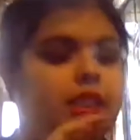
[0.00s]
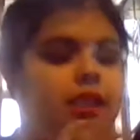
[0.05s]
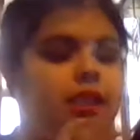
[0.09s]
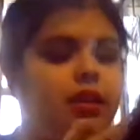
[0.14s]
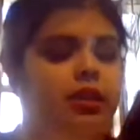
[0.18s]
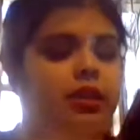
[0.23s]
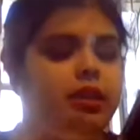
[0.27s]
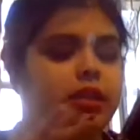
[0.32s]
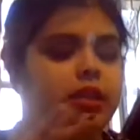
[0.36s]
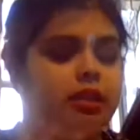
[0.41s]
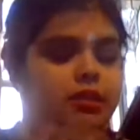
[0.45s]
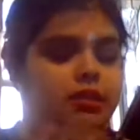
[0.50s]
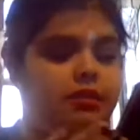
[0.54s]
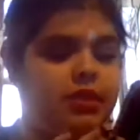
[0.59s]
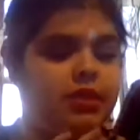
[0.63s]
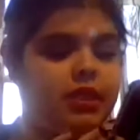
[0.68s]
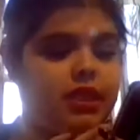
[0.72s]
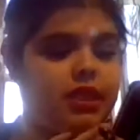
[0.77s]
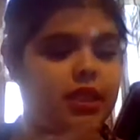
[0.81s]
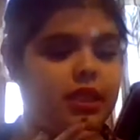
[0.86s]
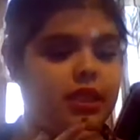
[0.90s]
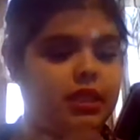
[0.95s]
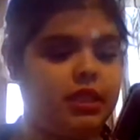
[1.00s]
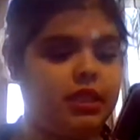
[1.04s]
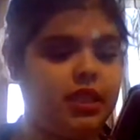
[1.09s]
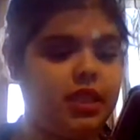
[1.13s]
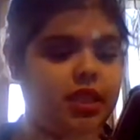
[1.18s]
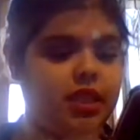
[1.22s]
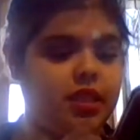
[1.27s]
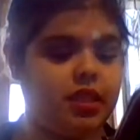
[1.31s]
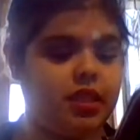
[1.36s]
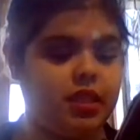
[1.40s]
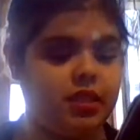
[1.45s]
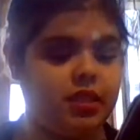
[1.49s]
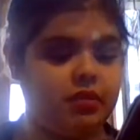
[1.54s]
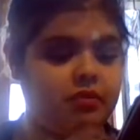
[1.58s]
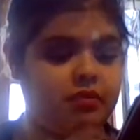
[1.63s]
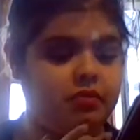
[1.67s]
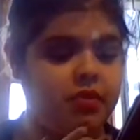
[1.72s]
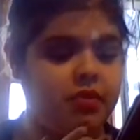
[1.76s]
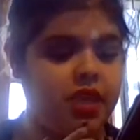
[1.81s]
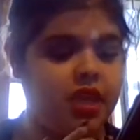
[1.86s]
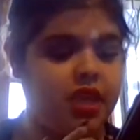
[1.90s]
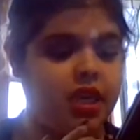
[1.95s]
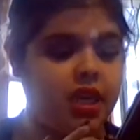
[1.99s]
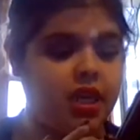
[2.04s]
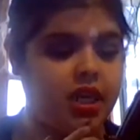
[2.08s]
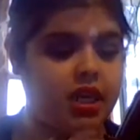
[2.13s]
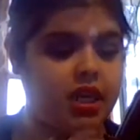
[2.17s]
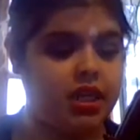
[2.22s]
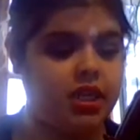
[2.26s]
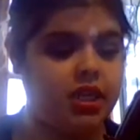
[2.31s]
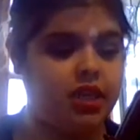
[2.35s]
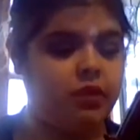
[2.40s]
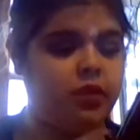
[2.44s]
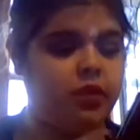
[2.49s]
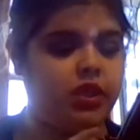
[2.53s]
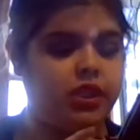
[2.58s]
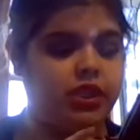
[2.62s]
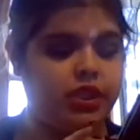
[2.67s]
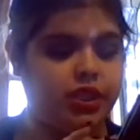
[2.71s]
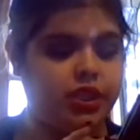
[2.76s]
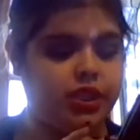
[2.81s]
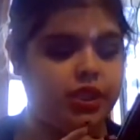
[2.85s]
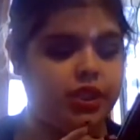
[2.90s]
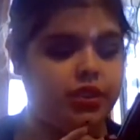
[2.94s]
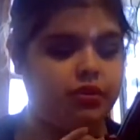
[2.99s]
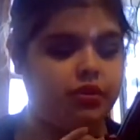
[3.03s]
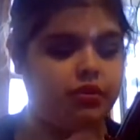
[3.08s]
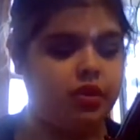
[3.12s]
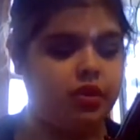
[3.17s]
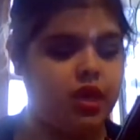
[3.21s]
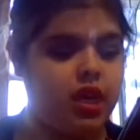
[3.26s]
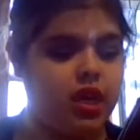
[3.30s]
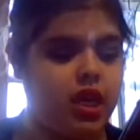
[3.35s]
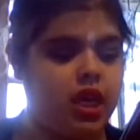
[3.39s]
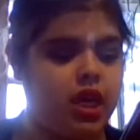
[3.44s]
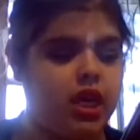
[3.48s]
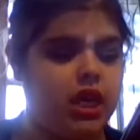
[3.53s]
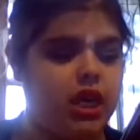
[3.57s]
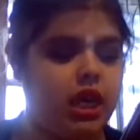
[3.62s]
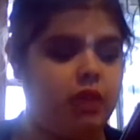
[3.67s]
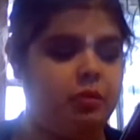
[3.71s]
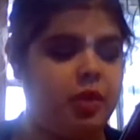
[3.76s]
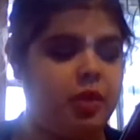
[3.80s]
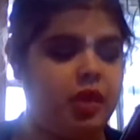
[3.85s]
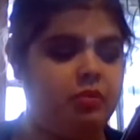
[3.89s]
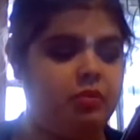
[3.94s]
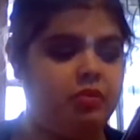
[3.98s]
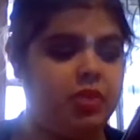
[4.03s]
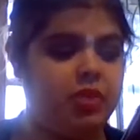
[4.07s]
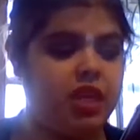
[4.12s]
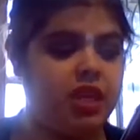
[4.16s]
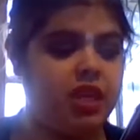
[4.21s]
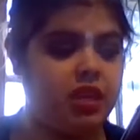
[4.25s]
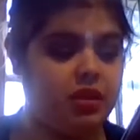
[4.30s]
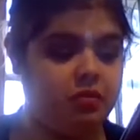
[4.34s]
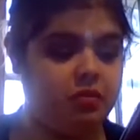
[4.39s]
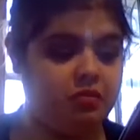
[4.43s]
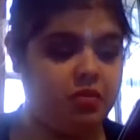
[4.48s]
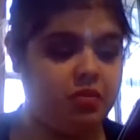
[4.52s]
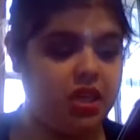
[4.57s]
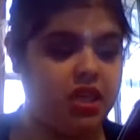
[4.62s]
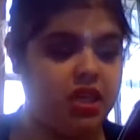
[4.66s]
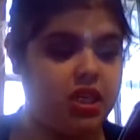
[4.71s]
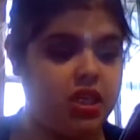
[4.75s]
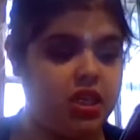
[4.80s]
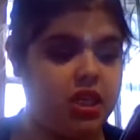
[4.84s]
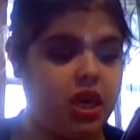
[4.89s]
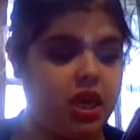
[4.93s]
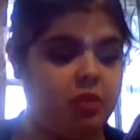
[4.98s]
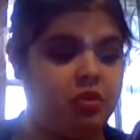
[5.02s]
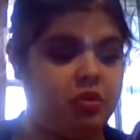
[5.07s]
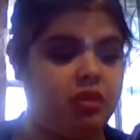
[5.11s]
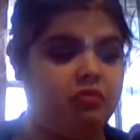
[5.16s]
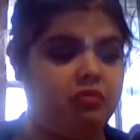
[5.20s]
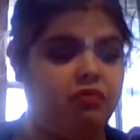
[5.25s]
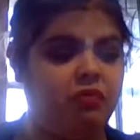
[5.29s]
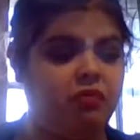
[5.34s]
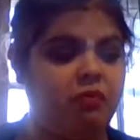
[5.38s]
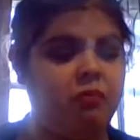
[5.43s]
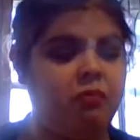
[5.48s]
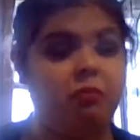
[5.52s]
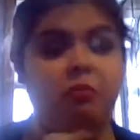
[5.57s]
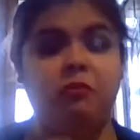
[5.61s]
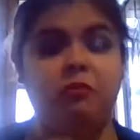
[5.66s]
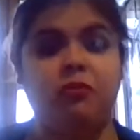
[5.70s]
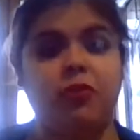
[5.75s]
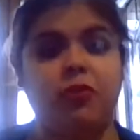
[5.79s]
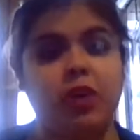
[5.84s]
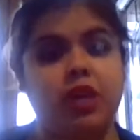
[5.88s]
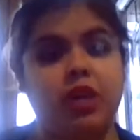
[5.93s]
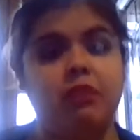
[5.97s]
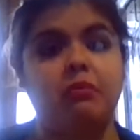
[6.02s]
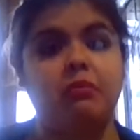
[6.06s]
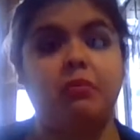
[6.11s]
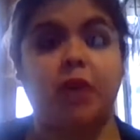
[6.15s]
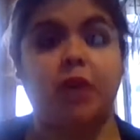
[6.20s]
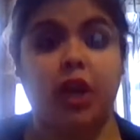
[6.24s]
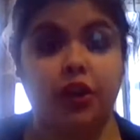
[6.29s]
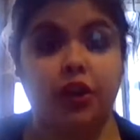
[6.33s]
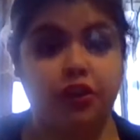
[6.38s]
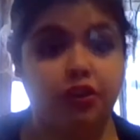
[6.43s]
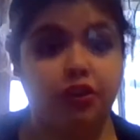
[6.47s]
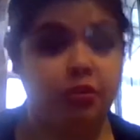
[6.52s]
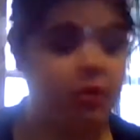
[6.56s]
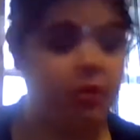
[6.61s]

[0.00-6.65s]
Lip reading: starting some shit just because she wants to. These bitches have been fucking bothering